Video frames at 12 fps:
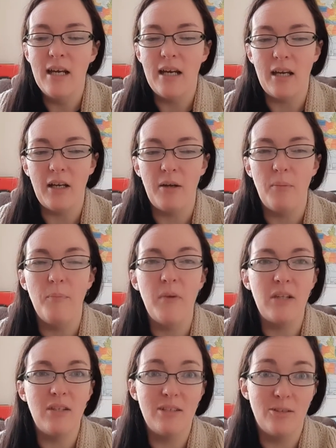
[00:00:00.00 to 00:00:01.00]

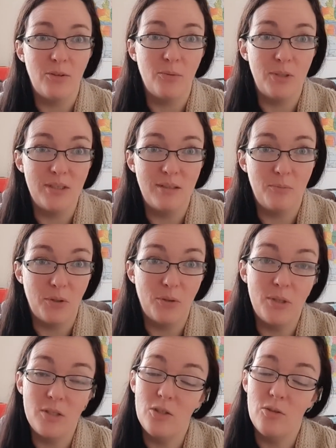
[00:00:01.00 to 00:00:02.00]
And these are the ones that we're
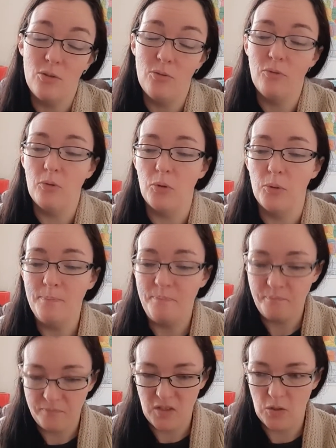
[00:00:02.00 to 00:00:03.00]
going to do for
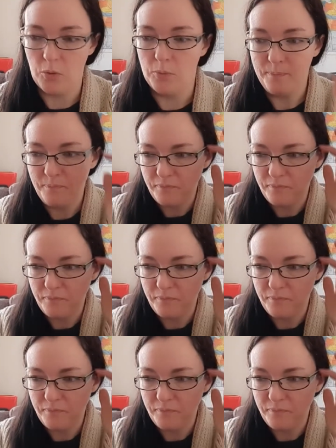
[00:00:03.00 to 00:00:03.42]
school.